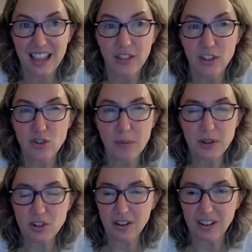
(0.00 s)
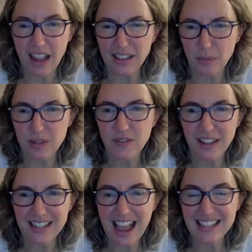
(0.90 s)
The trip to Turtle Island was
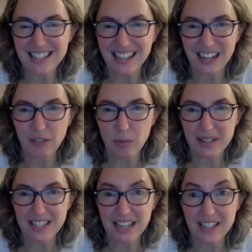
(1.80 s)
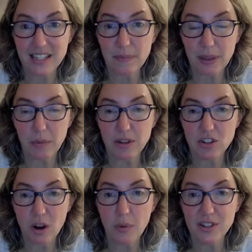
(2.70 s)
fantastic, and everyone said it's something we
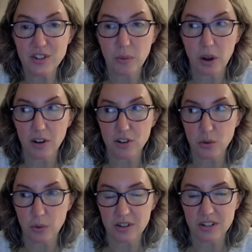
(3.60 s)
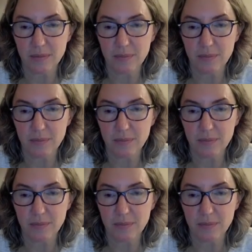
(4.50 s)
should always do on our tours.